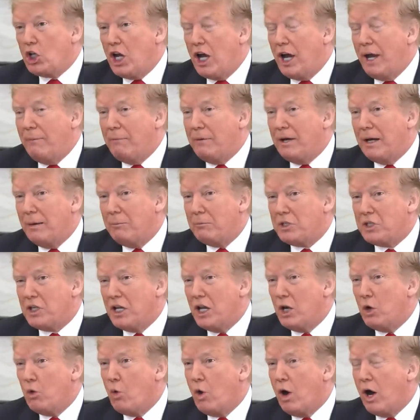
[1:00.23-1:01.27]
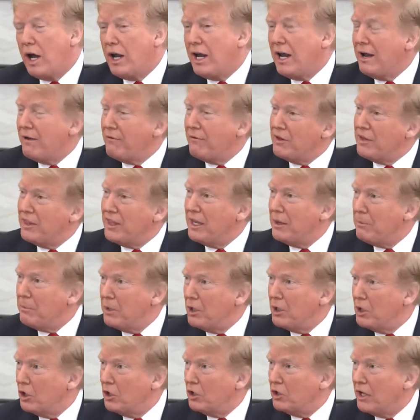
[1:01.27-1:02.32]
time, and I'm saying, why haven't they
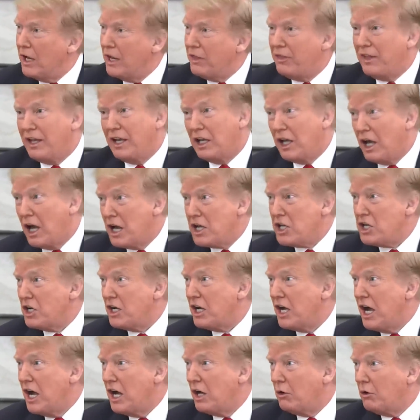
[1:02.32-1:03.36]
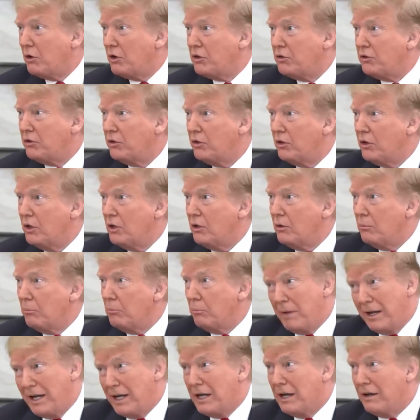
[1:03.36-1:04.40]
been looked at? They lied to Congress.
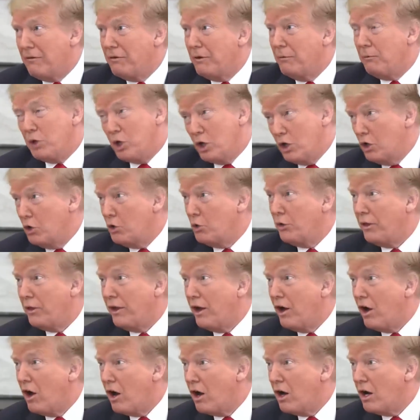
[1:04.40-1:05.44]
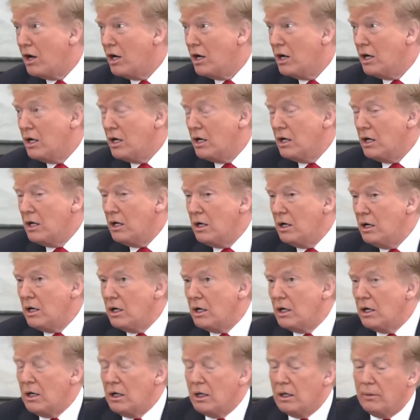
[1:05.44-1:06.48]
Many of them, you know who they are.
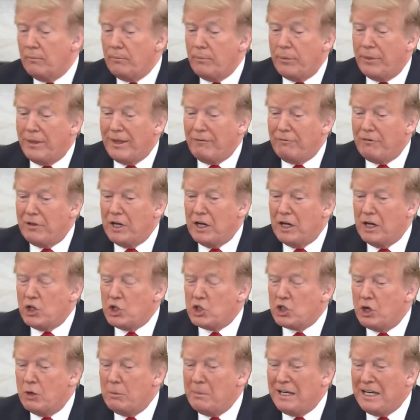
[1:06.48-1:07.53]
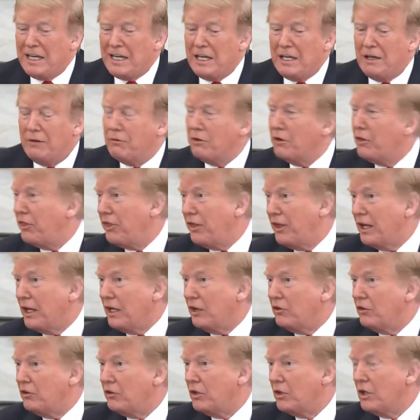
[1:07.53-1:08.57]
They've done so many evil
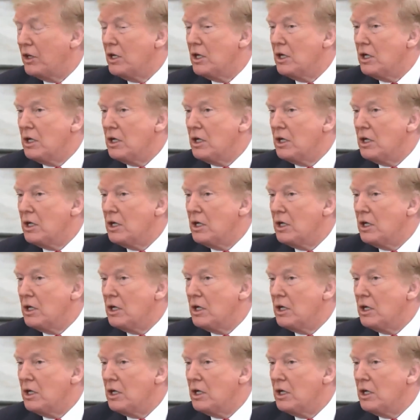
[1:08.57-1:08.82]
things.